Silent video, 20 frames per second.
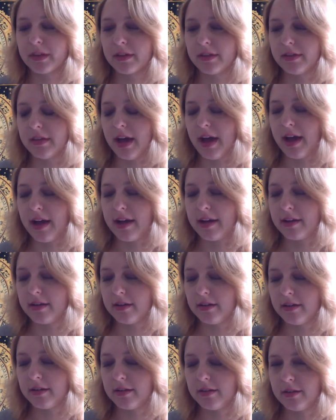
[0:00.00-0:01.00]
that
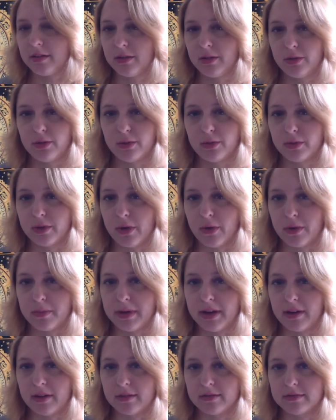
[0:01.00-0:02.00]
you don't know
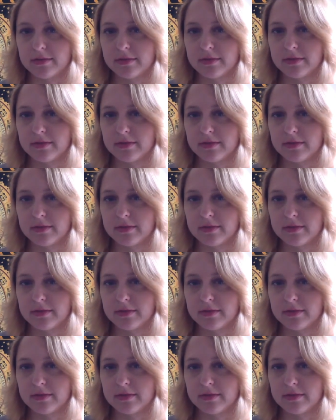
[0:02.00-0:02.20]
about.